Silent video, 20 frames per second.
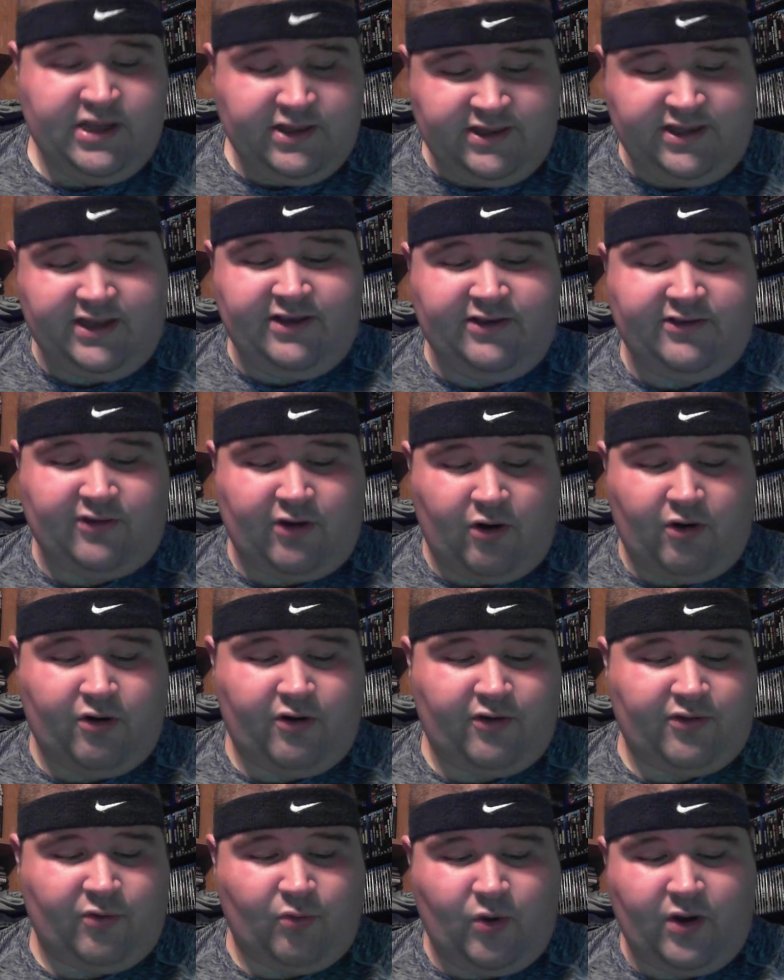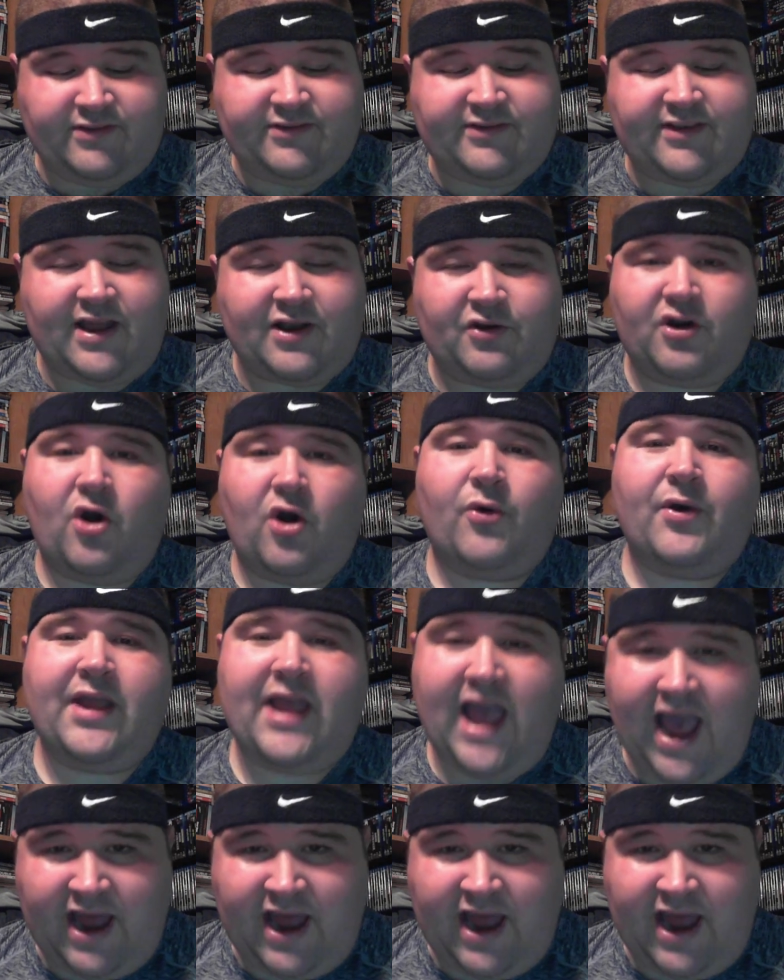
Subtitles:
These are the ones that are going